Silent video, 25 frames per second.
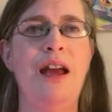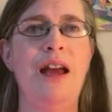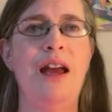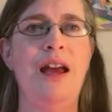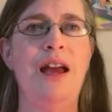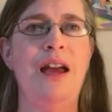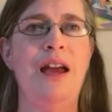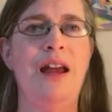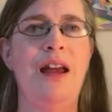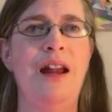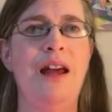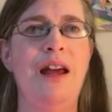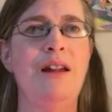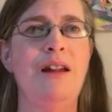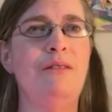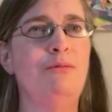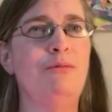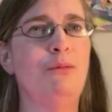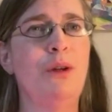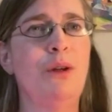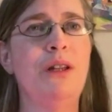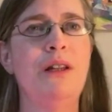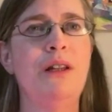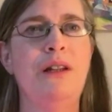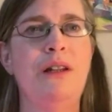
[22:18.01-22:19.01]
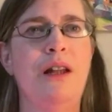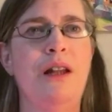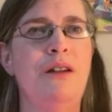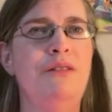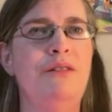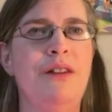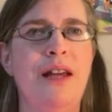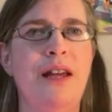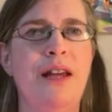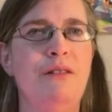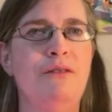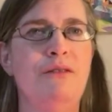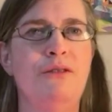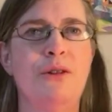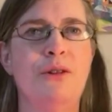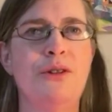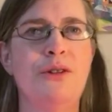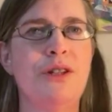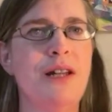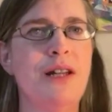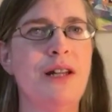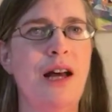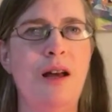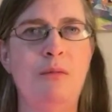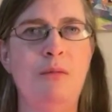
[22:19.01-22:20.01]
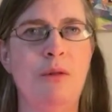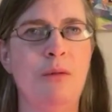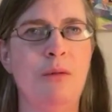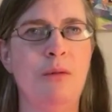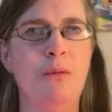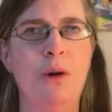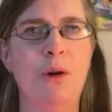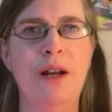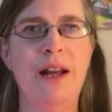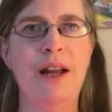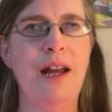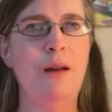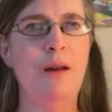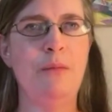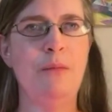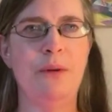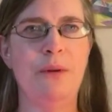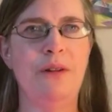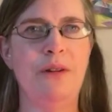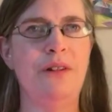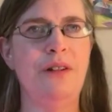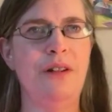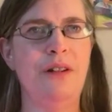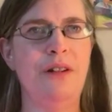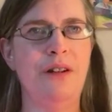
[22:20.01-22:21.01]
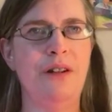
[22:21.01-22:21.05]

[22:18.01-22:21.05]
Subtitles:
And I really loved that first album. What happened,